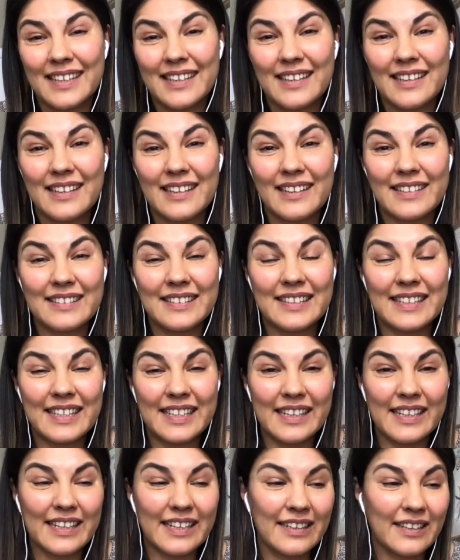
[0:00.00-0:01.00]

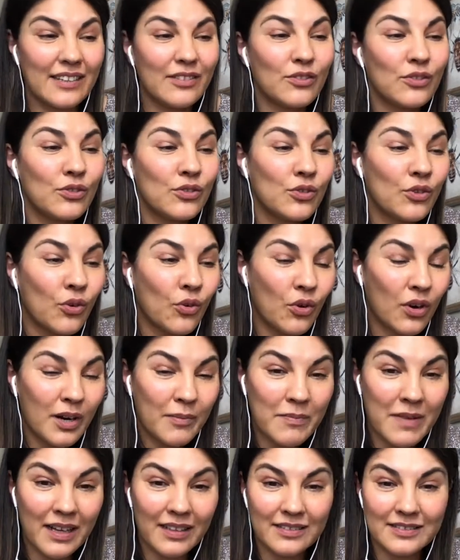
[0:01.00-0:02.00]
The
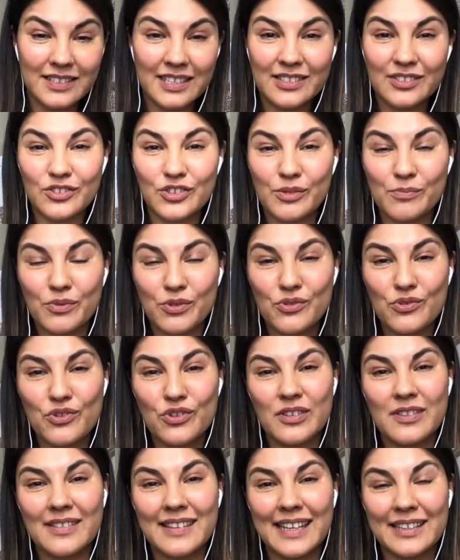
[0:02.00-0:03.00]
normal
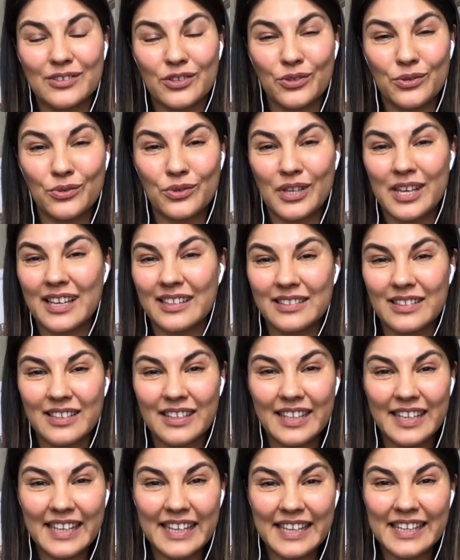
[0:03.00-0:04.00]
distribution that you can
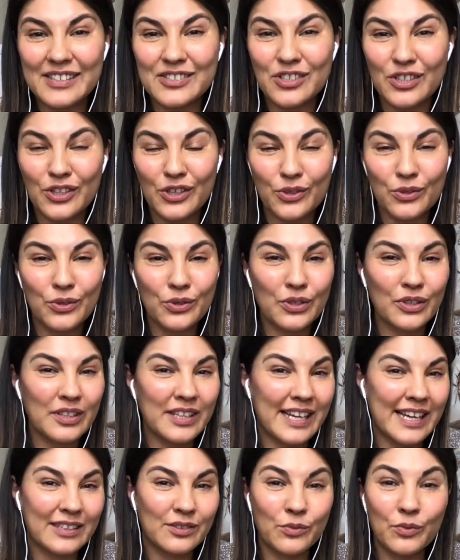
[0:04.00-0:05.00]
easily
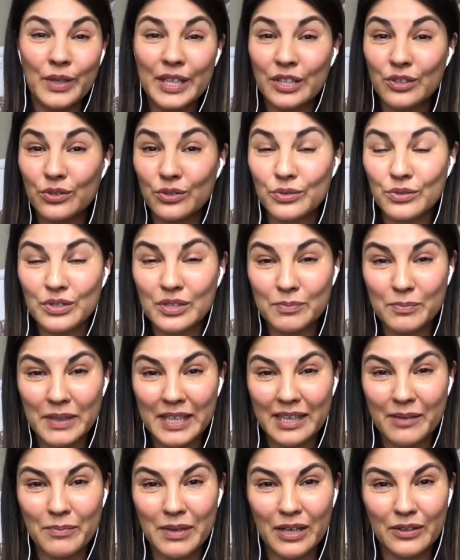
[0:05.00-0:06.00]
Google, and we do
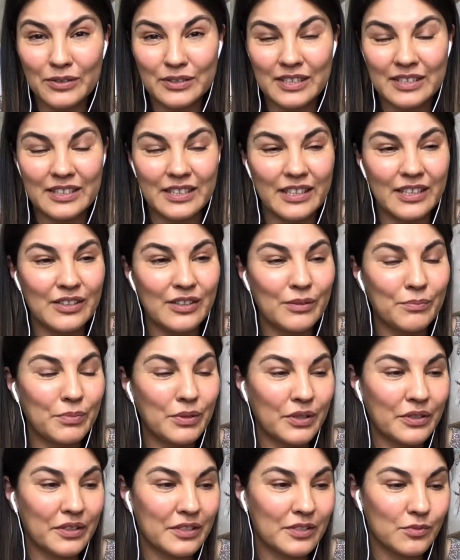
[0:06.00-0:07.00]
speak about it in the
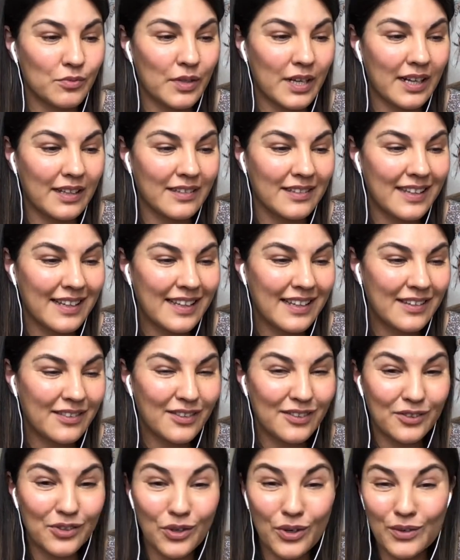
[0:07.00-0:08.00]
book as well,
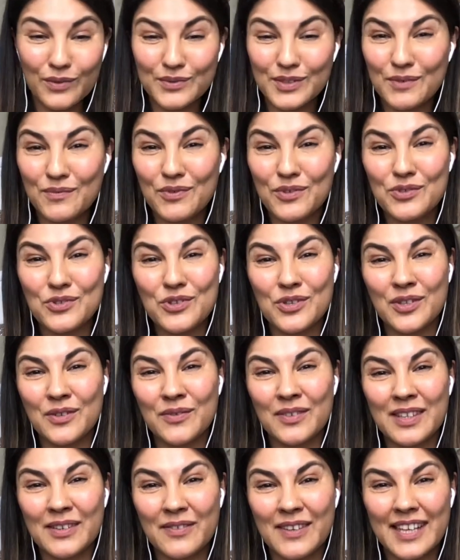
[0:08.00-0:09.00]
the law of diffusion
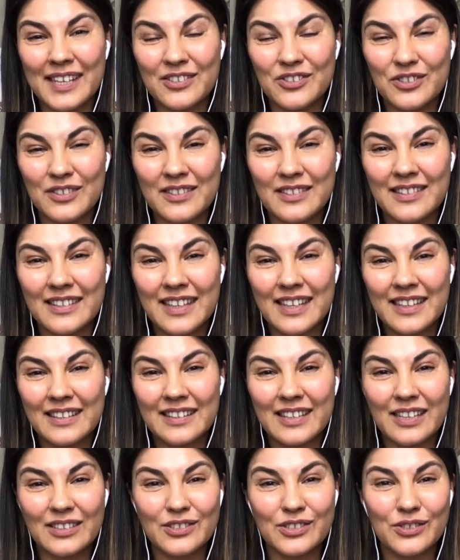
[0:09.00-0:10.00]
of innovation
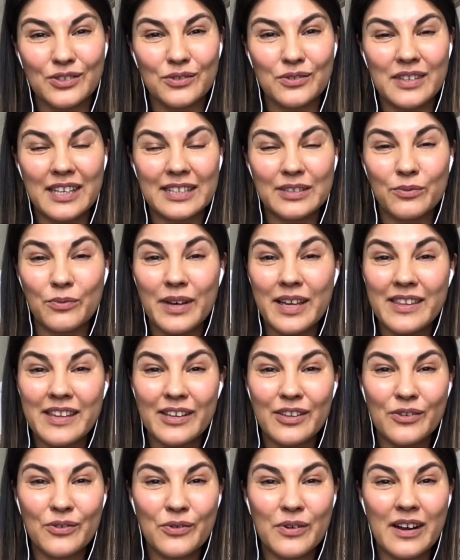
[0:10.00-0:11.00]
tells you that whether
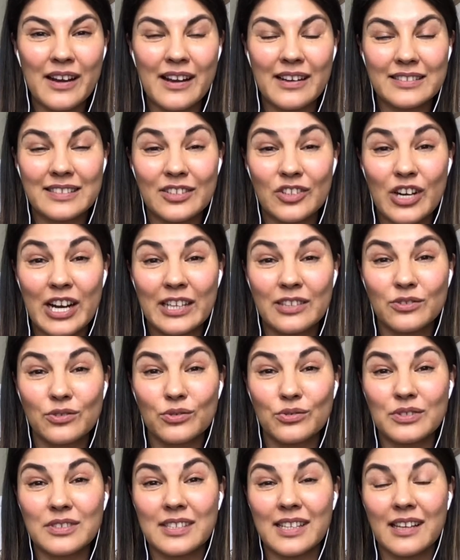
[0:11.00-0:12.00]
you are trying
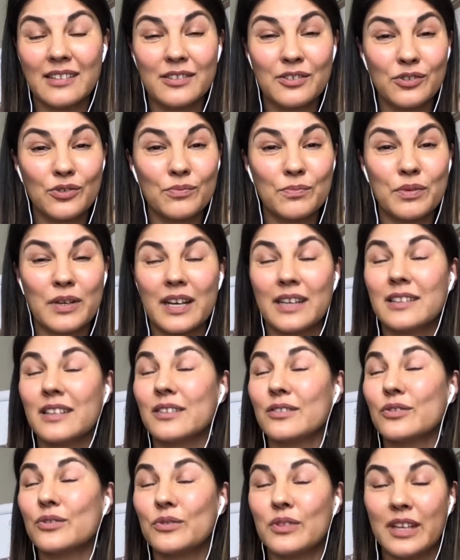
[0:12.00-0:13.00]
to sell a new
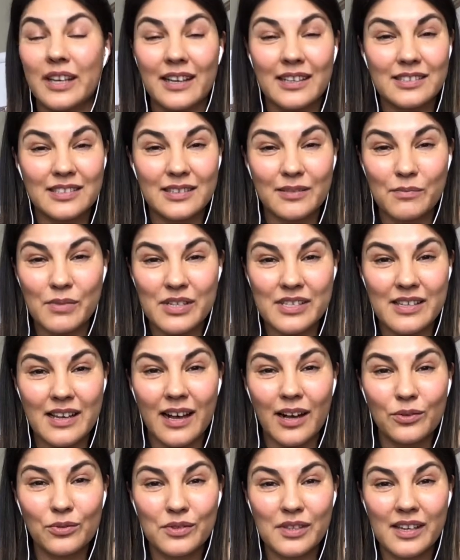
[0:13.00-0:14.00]
product to the customers
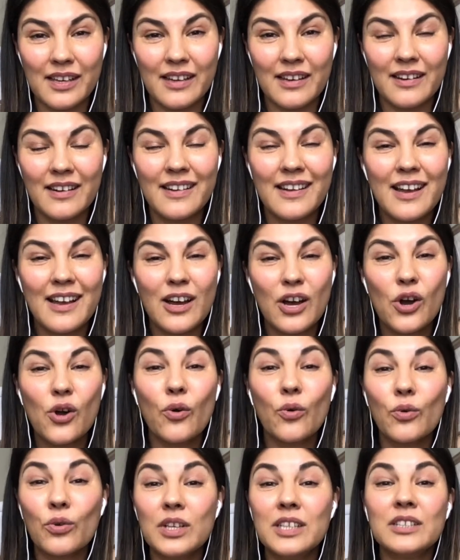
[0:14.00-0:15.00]
out there
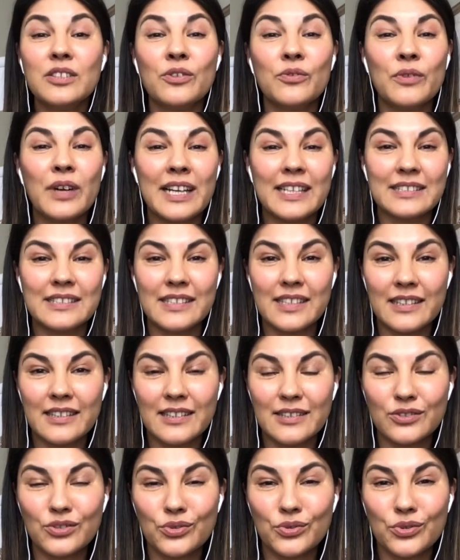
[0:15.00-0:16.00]
or a new
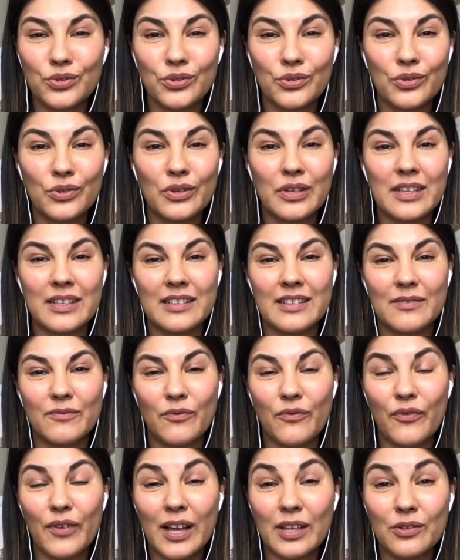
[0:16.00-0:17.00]
idea to your
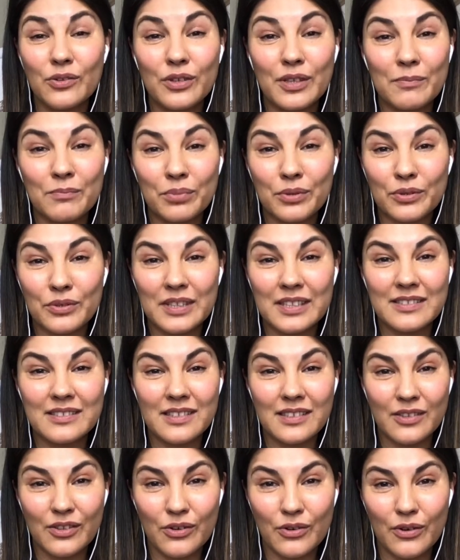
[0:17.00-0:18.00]
fellow
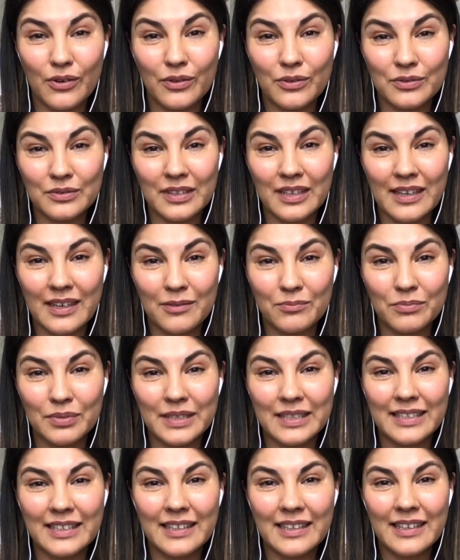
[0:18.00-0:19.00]
employees in your own
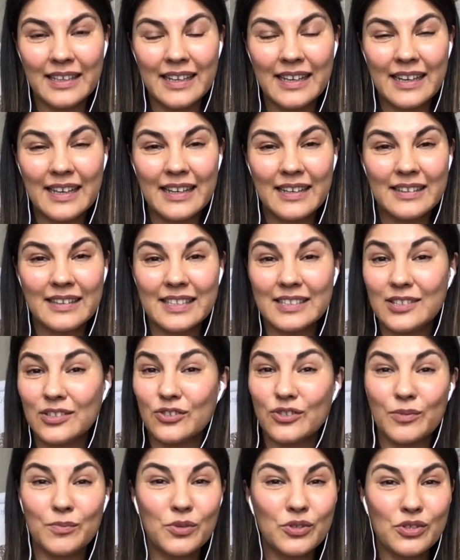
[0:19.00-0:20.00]
company, the
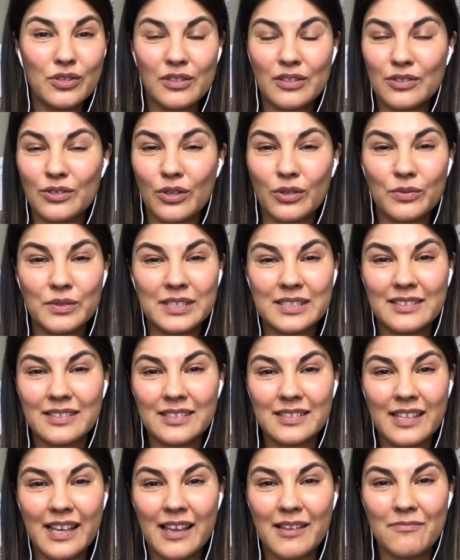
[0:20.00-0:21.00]
distribution is always the
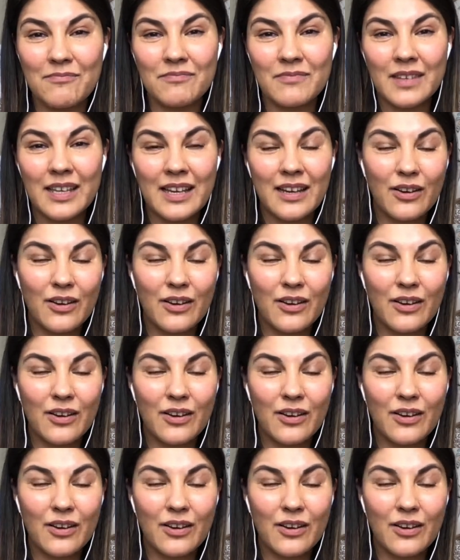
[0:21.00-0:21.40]
same.